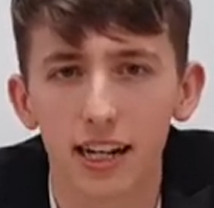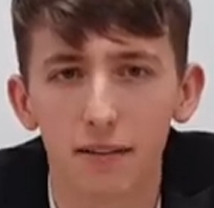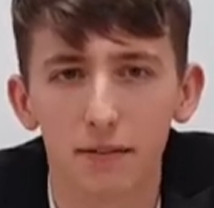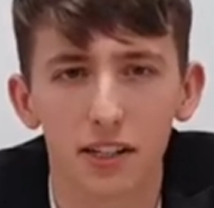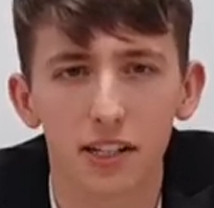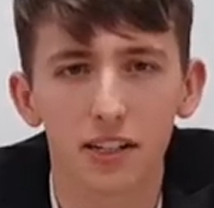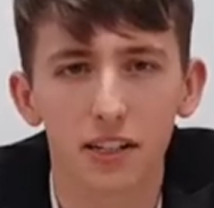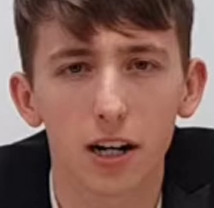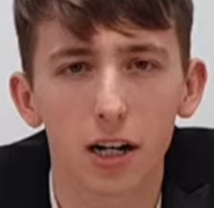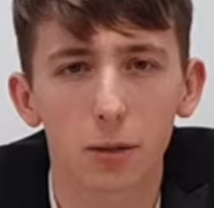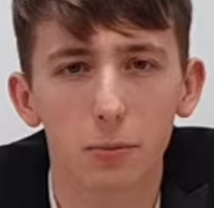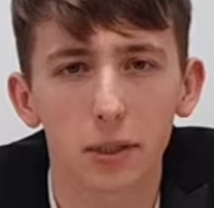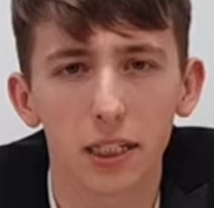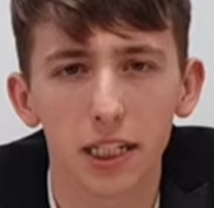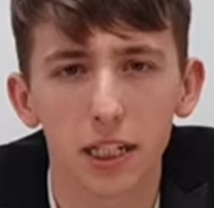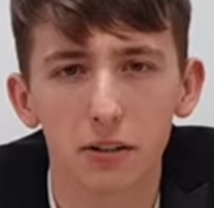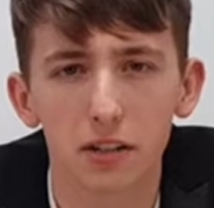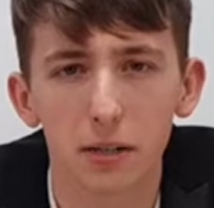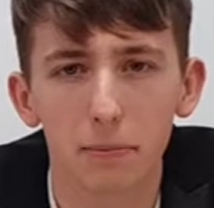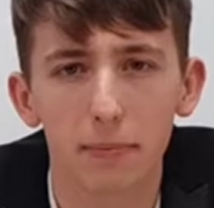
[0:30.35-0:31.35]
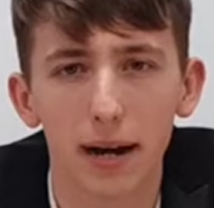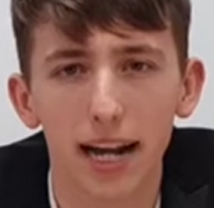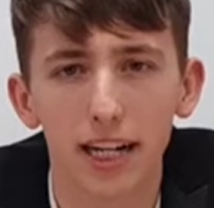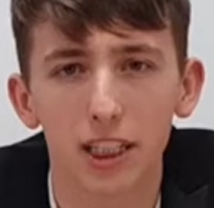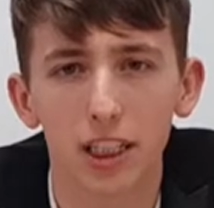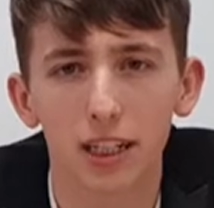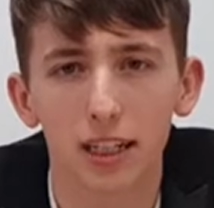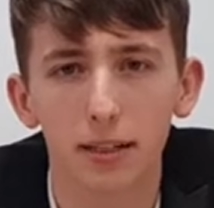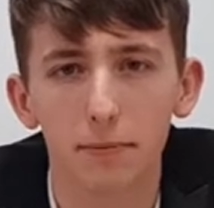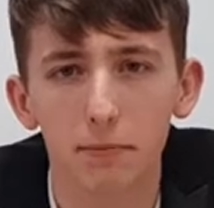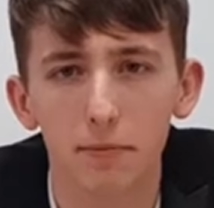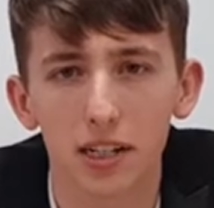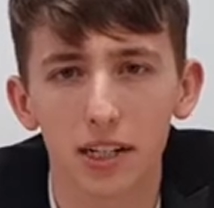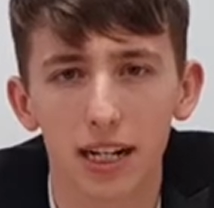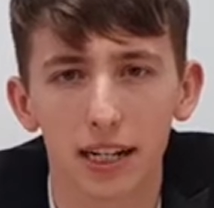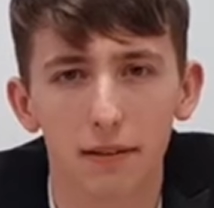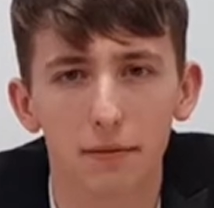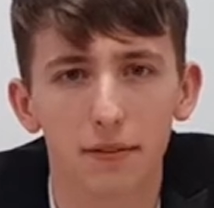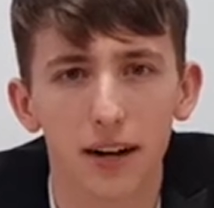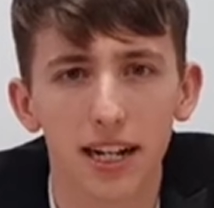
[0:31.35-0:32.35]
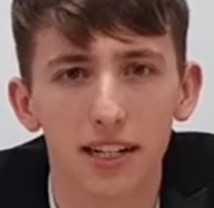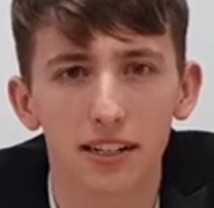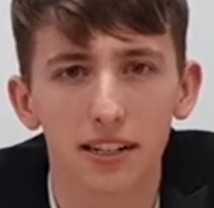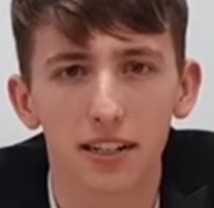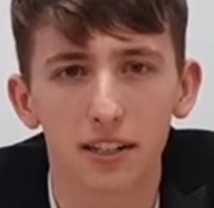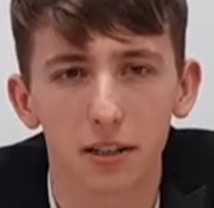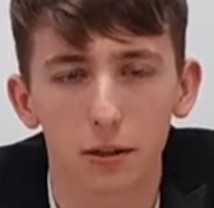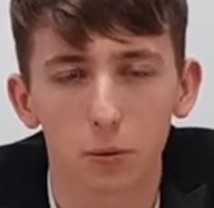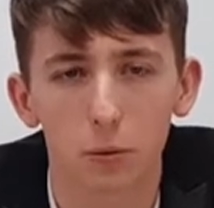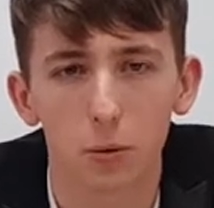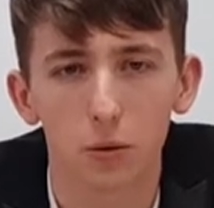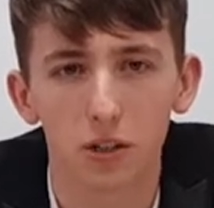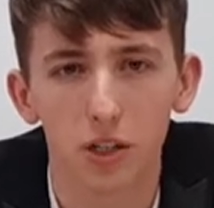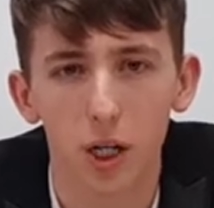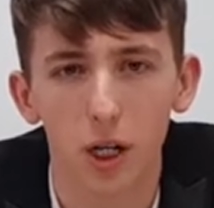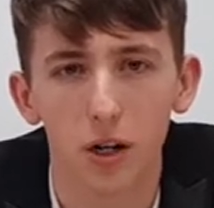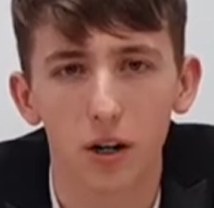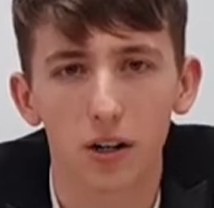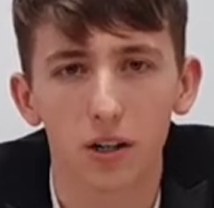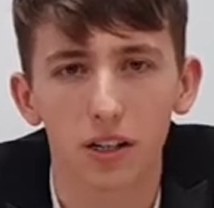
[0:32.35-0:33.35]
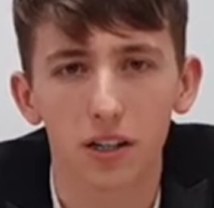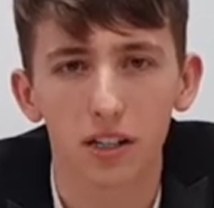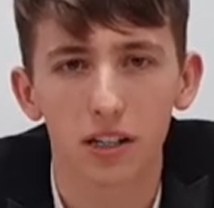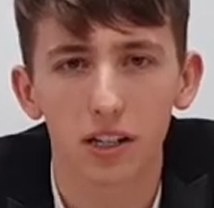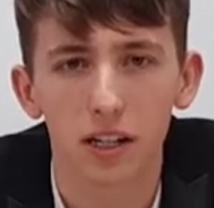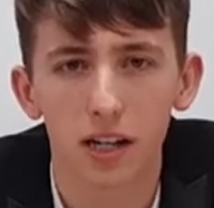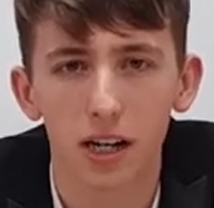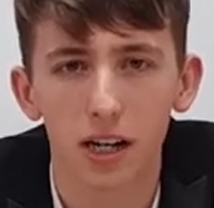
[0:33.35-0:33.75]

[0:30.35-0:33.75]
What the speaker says: We started with the use of pendulums and advanced to quartz clocks,